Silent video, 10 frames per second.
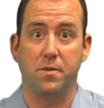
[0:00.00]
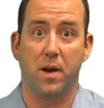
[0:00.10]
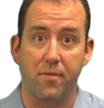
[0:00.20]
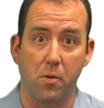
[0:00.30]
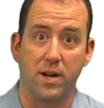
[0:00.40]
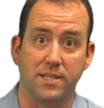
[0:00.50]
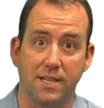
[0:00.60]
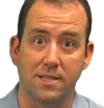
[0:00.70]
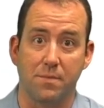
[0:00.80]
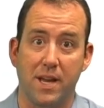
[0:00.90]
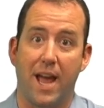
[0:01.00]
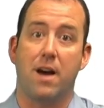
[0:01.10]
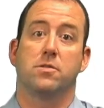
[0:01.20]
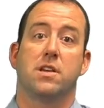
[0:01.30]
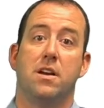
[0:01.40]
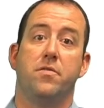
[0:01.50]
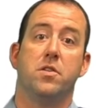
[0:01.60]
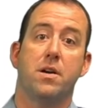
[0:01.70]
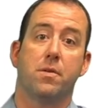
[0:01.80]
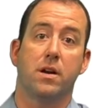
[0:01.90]
you ever want to send something outside of your
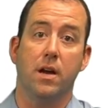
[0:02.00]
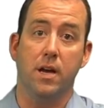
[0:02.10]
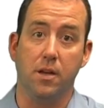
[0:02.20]
network,